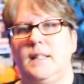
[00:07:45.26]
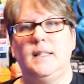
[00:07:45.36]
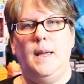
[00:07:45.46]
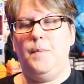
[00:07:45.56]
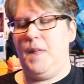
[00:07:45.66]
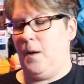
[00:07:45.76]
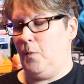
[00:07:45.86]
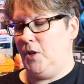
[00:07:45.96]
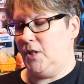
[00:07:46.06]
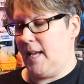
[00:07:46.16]
the same thing.
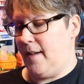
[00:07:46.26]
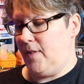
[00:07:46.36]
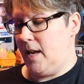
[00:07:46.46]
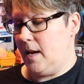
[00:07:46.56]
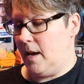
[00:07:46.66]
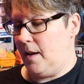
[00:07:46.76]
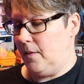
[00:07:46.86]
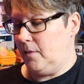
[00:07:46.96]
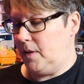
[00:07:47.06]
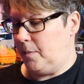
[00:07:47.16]
We just have
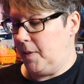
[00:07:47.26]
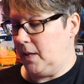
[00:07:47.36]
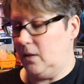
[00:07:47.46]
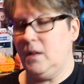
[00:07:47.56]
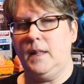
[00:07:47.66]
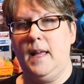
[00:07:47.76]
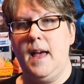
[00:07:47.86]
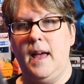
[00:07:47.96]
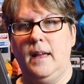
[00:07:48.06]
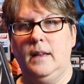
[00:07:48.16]
the pic. Look at
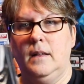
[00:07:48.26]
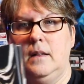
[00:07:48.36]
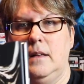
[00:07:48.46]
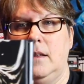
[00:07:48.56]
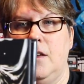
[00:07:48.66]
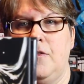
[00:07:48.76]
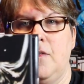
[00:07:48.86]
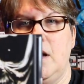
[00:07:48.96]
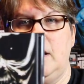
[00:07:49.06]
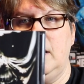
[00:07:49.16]
that in the
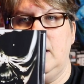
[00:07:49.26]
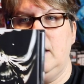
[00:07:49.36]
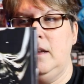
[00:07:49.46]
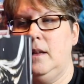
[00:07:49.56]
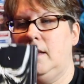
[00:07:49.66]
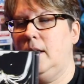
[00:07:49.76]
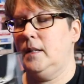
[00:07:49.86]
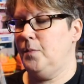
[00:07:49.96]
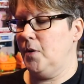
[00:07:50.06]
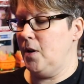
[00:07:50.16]
front.
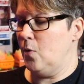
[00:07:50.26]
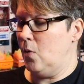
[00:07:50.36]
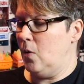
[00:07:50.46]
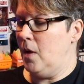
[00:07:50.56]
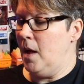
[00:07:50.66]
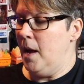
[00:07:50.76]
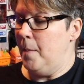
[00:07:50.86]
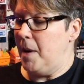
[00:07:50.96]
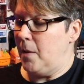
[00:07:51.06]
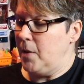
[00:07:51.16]
That's pretty cool.
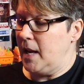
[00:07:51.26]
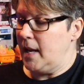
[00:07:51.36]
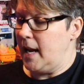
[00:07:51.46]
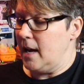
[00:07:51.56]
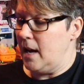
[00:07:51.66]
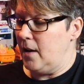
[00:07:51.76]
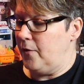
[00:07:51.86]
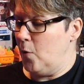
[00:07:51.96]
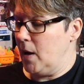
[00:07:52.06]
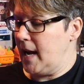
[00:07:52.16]
But we get a
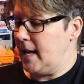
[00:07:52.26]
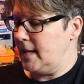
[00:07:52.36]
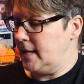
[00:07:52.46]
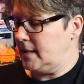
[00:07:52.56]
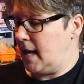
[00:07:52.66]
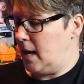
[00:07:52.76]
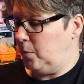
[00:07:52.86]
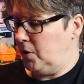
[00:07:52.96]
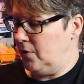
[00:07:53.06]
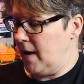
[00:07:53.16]
4K disc and a
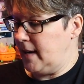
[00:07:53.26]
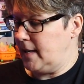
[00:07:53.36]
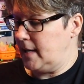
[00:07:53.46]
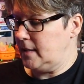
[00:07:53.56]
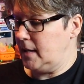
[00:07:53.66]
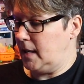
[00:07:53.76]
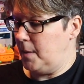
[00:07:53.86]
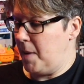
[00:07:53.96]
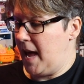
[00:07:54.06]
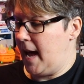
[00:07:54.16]
Blu-ray disc in
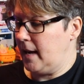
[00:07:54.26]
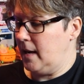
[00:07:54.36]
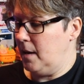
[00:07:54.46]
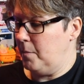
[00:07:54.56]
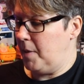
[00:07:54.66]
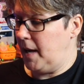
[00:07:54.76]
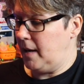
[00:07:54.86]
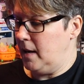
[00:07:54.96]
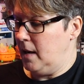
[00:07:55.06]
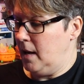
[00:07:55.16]
the back. But
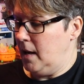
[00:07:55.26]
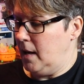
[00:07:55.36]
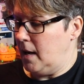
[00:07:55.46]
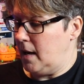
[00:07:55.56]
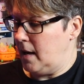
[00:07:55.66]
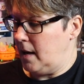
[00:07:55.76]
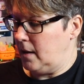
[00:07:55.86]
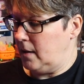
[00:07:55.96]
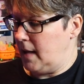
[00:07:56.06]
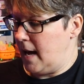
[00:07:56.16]

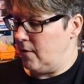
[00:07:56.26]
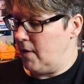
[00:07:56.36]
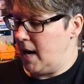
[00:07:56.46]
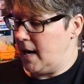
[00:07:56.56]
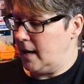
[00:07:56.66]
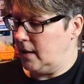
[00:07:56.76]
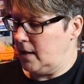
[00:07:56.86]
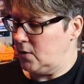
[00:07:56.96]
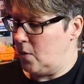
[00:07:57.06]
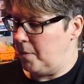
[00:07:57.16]
a lot of writing in
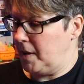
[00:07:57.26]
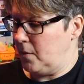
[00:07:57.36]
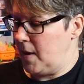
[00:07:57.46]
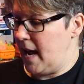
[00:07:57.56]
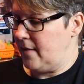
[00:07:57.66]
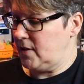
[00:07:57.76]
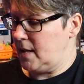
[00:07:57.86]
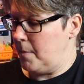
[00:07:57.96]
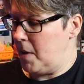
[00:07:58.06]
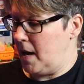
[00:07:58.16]
this one. But we have
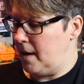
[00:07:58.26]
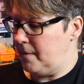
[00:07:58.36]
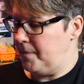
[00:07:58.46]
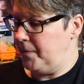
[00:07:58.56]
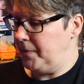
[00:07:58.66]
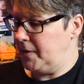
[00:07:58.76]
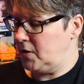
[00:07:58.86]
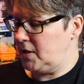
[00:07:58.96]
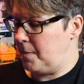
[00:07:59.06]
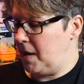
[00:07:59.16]
some,
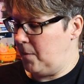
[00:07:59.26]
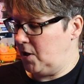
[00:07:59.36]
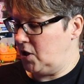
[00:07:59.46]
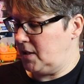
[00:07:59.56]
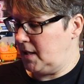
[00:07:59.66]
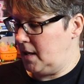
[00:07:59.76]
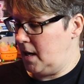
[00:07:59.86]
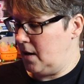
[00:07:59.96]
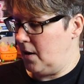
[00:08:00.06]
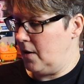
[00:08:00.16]
there's some images in
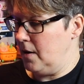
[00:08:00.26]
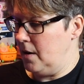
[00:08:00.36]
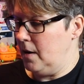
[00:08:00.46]
here.